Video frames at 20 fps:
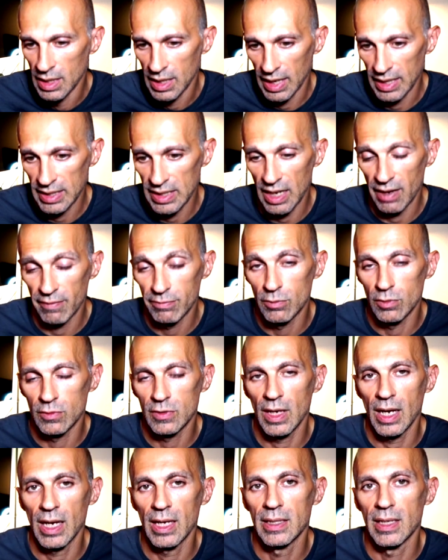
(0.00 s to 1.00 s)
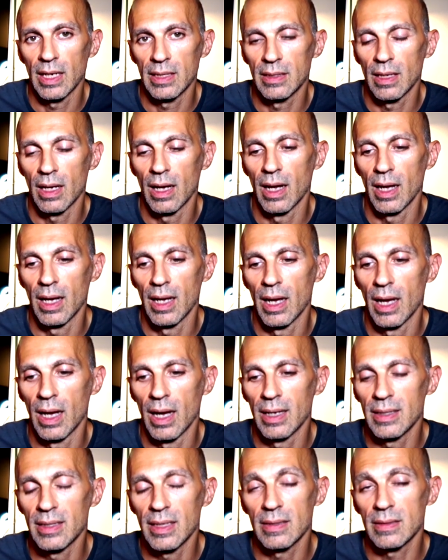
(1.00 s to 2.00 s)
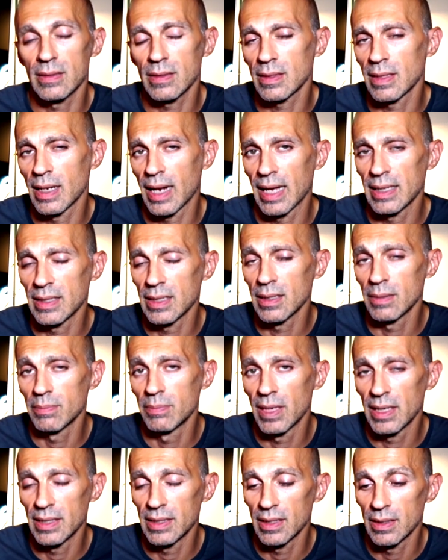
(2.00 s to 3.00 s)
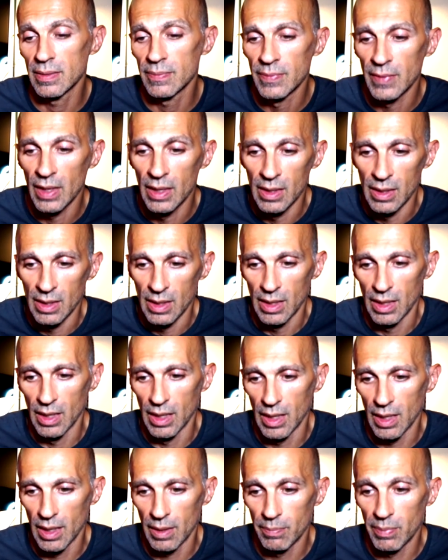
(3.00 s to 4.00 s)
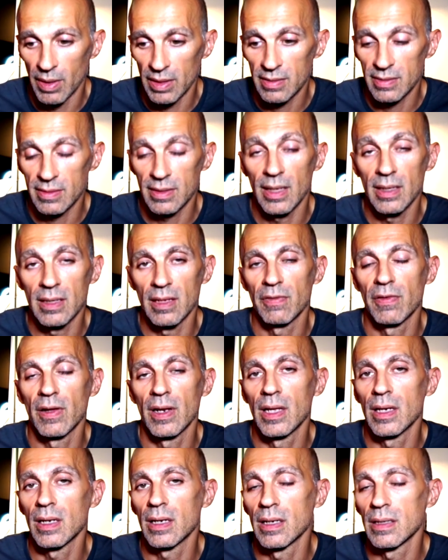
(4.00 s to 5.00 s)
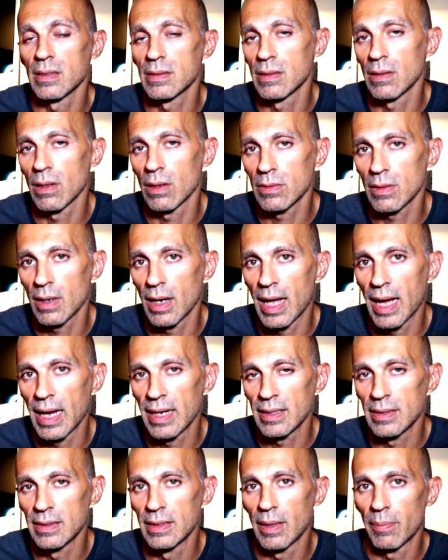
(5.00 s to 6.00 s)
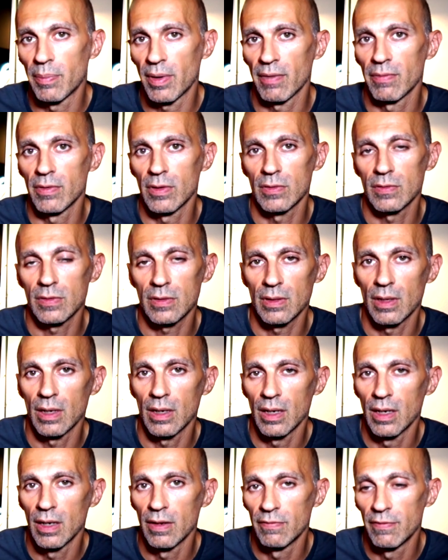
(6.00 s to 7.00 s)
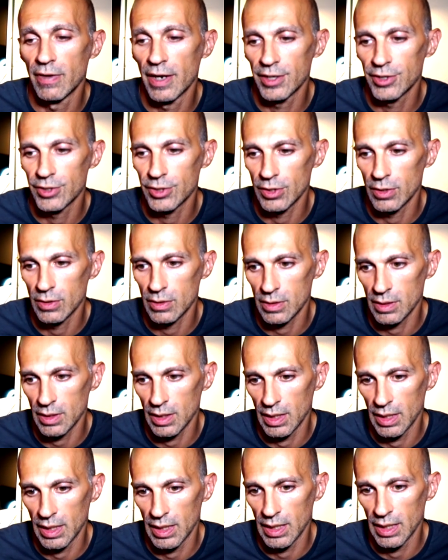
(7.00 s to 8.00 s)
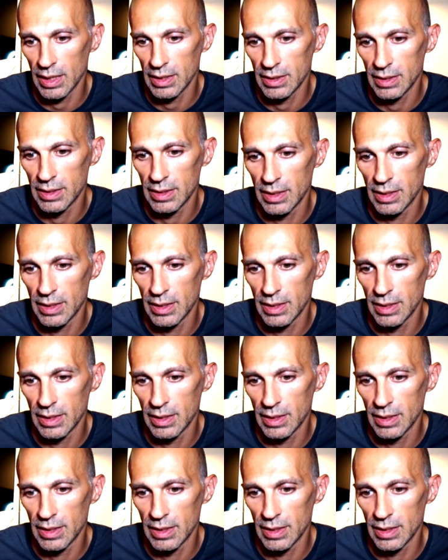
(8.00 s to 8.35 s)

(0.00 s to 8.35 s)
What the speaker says: and I have to say that it is slightly better. But still the feeling is not like the previous version, and